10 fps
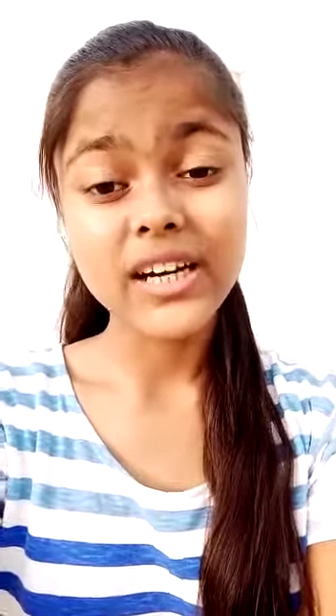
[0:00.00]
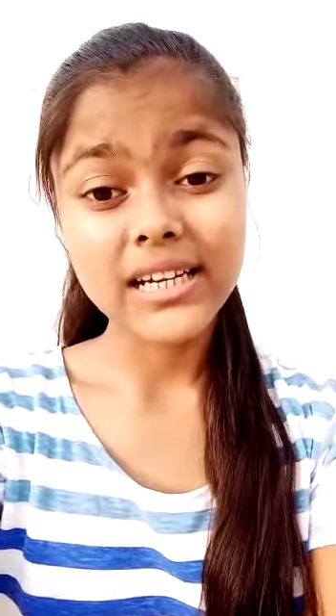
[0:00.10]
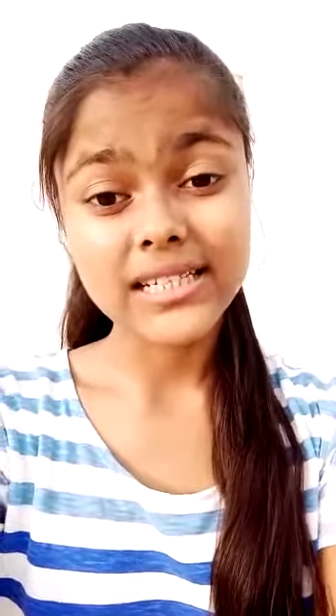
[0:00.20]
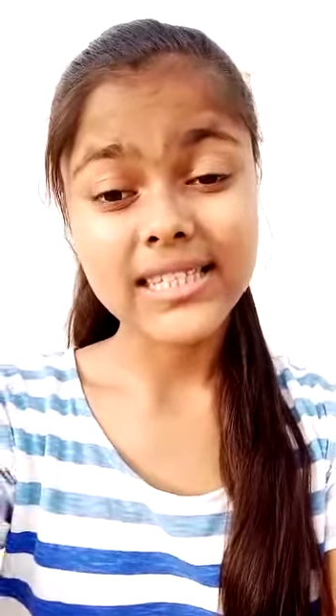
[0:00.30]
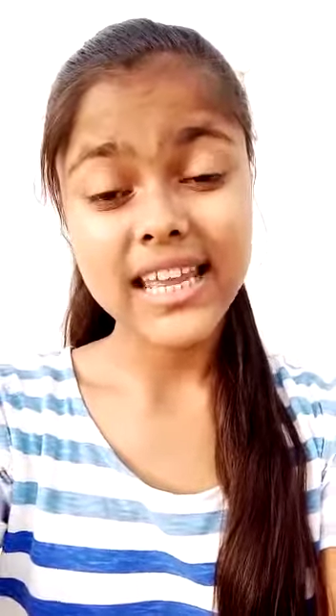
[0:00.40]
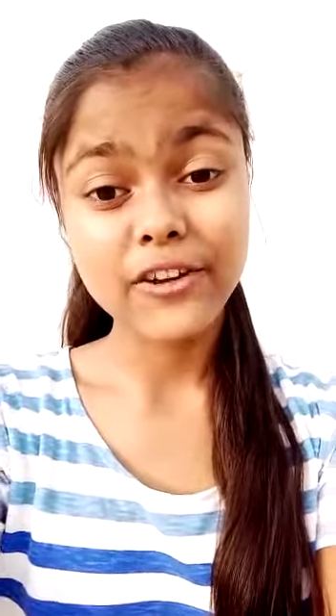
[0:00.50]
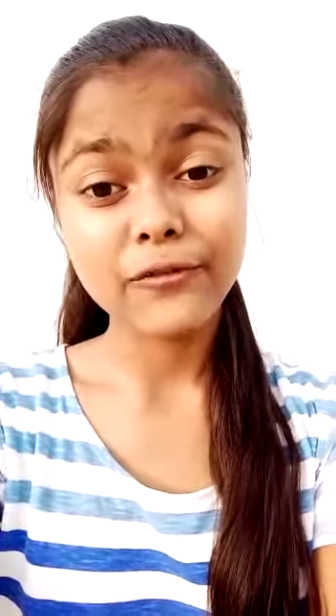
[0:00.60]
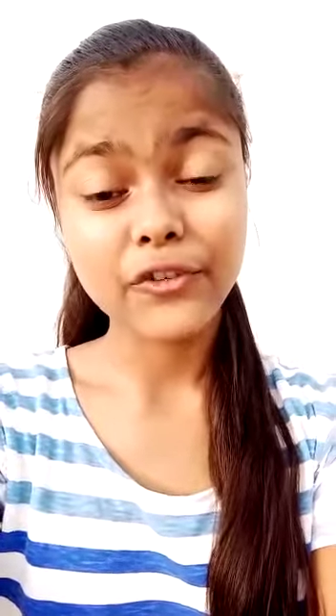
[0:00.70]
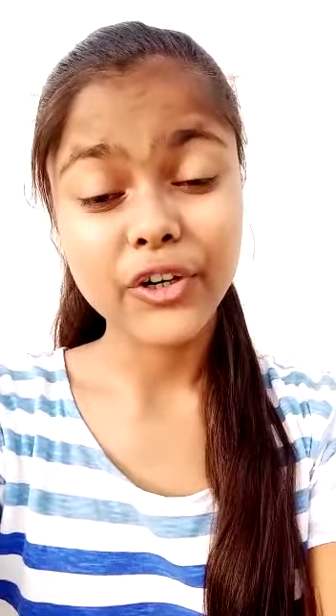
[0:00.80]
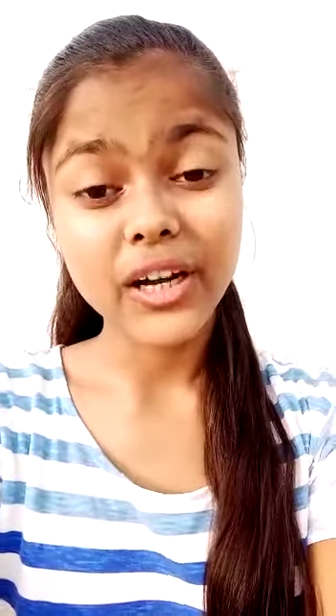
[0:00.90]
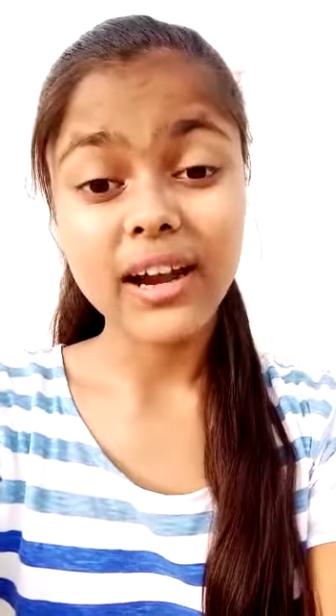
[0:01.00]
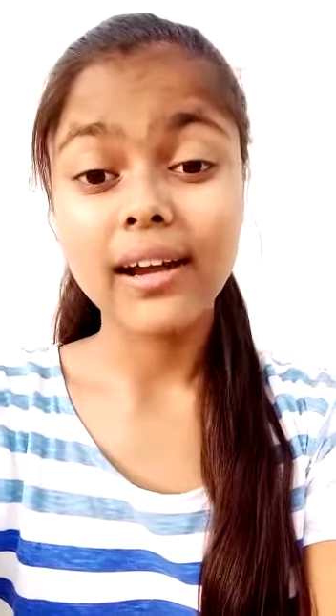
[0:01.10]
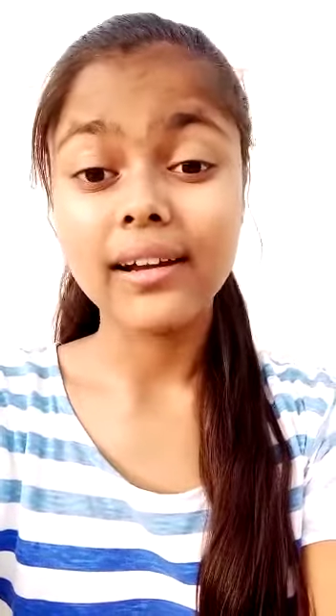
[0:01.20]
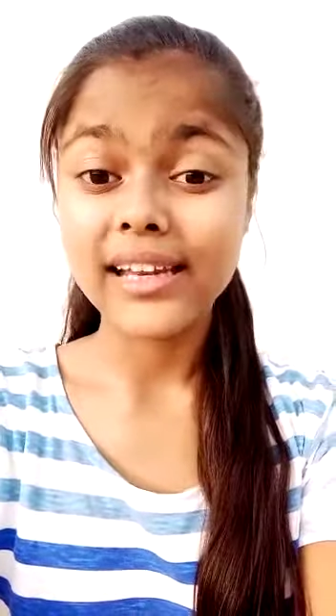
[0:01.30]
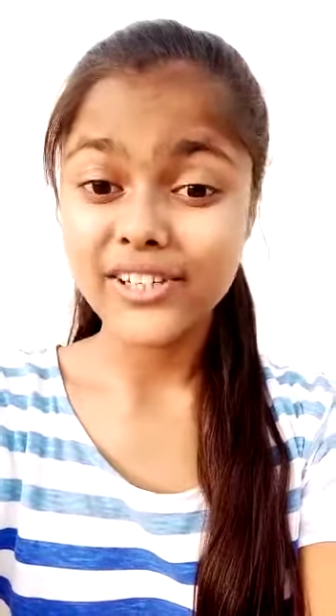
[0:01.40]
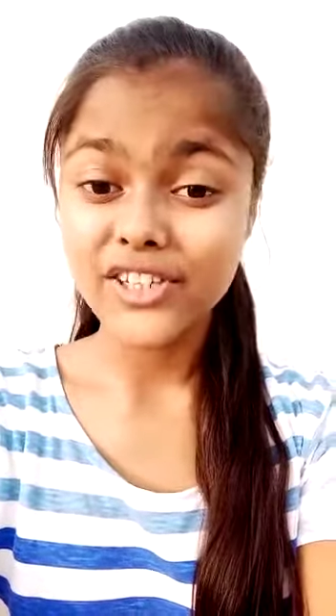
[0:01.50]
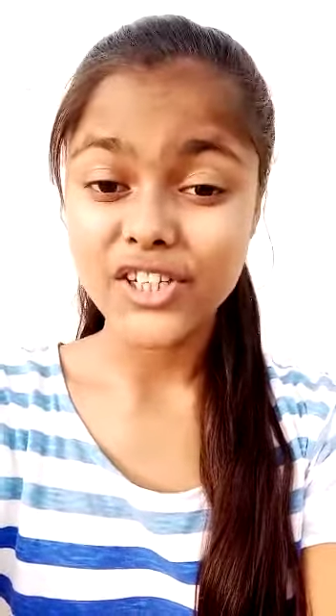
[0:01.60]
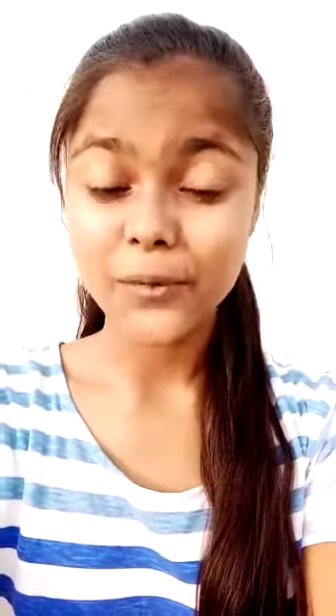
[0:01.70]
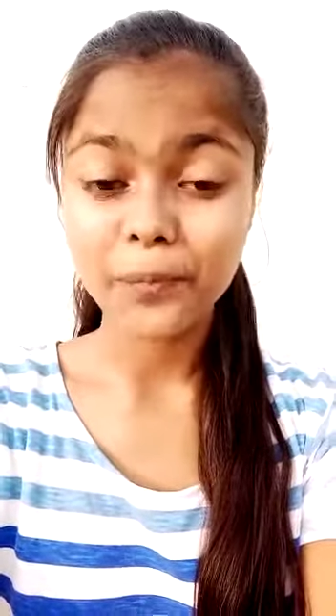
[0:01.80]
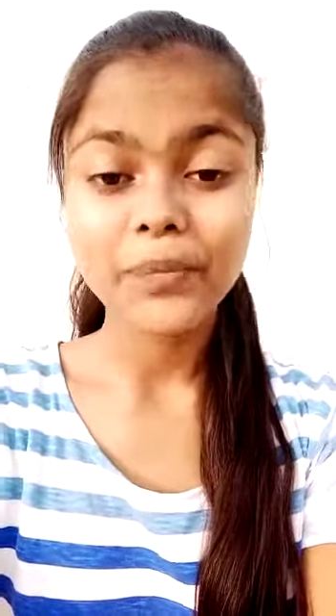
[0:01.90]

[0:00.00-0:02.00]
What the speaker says: us and for our nation.